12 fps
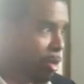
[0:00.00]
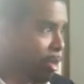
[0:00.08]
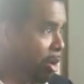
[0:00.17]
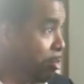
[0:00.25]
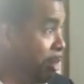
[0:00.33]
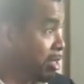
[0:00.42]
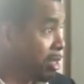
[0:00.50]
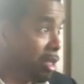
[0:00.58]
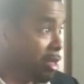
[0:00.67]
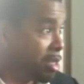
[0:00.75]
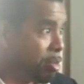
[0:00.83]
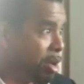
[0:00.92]
They're
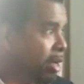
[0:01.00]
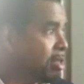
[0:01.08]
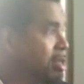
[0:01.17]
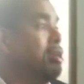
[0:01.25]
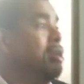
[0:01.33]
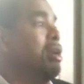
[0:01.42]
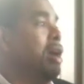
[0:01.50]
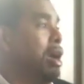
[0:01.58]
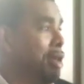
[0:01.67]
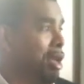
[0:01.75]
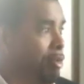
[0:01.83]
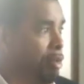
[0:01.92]
basically a spice,
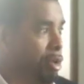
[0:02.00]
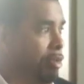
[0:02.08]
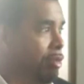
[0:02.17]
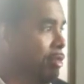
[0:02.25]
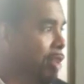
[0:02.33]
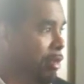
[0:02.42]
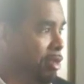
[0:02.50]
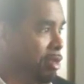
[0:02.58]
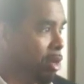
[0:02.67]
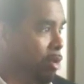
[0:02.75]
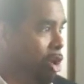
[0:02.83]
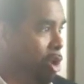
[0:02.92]
and they give you different
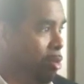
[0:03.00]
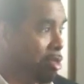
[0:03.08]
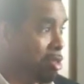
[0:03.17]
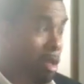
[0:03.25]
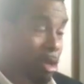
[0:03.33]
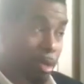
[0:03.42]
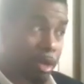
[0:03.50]
flavors and aromas.